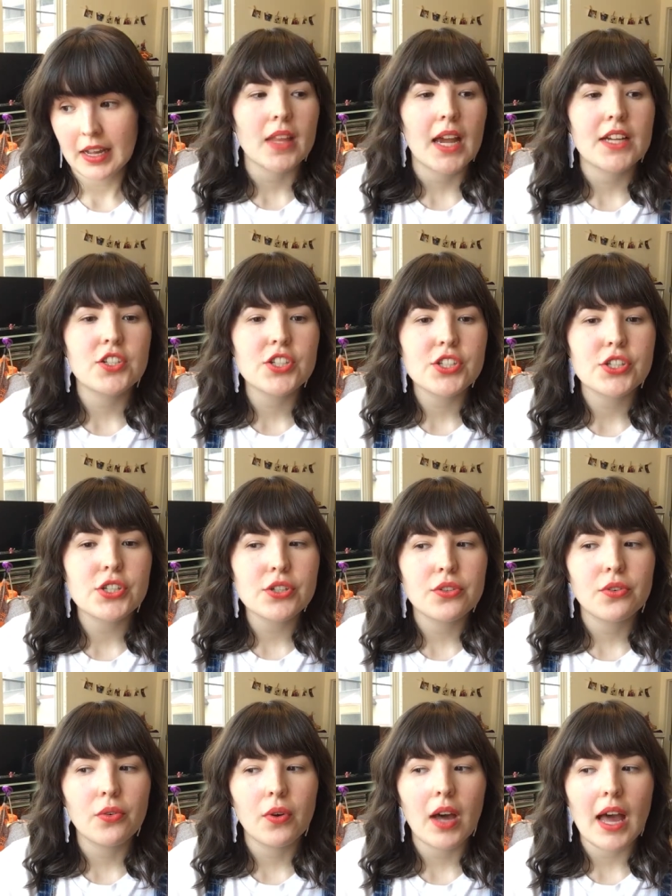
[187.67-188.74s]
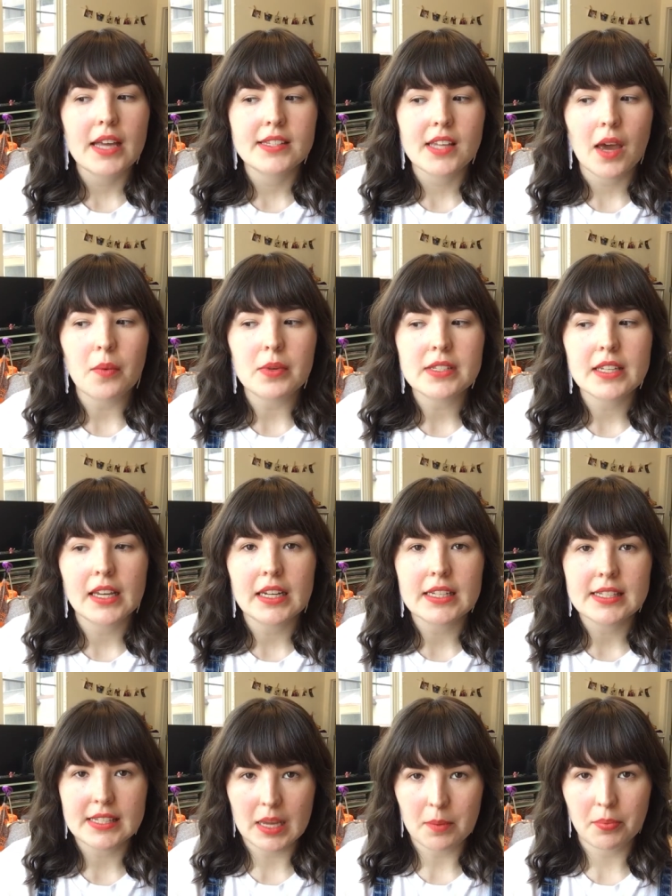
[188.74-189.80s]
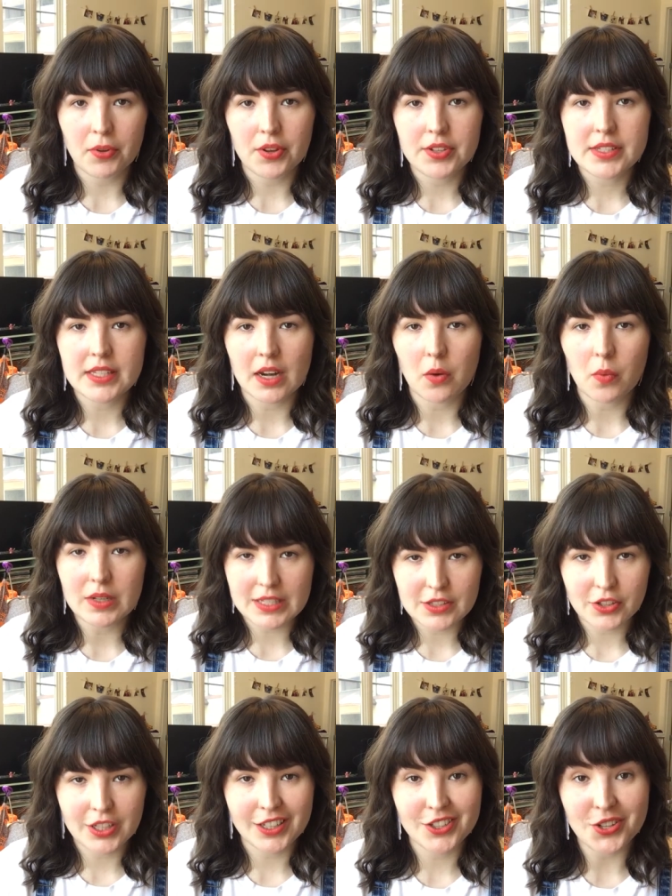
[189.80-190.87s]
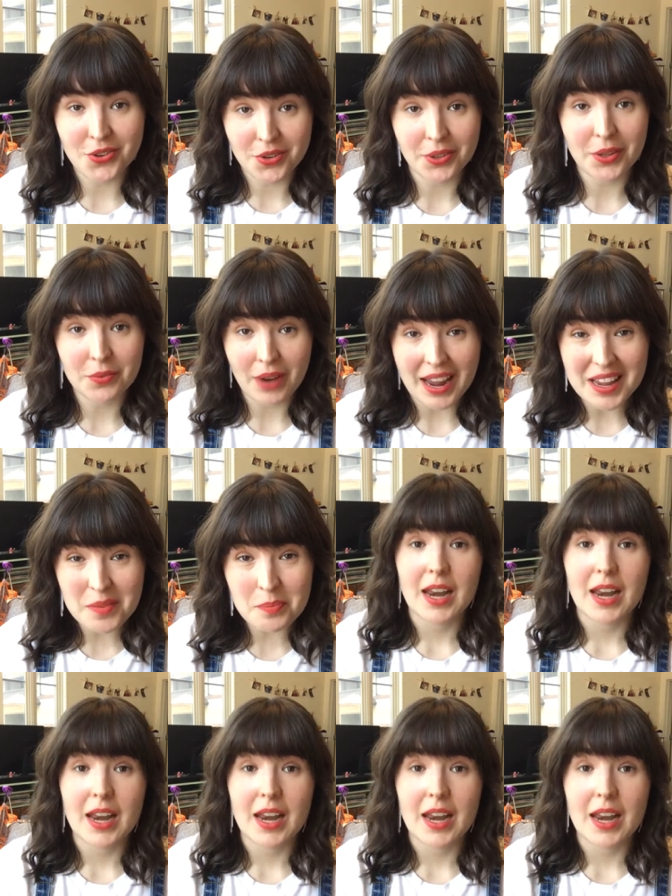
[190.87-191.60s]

I just knew as I was getting samples that it wasn't looking totally right,